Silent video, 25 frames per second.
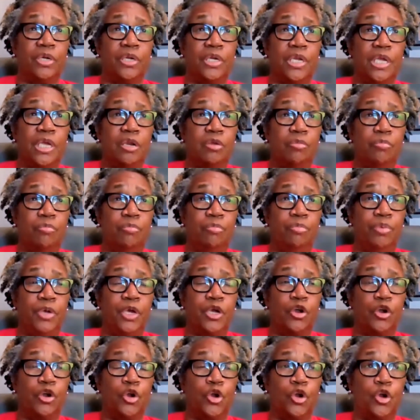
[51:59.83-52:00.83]
to need a
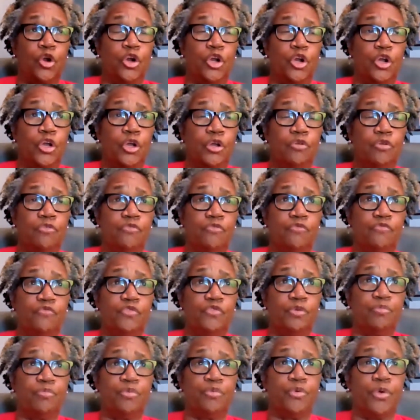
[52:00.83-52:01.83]
bigger
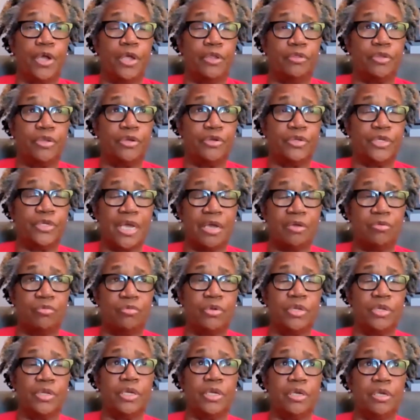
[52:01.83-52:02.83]
footprint. There's not
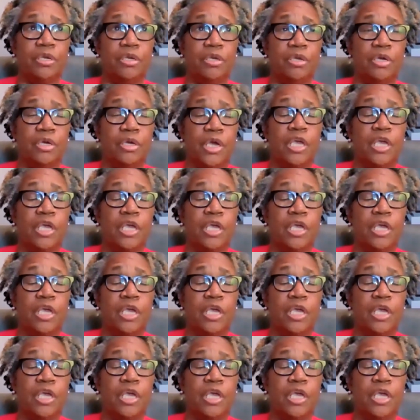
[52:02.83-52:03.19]
really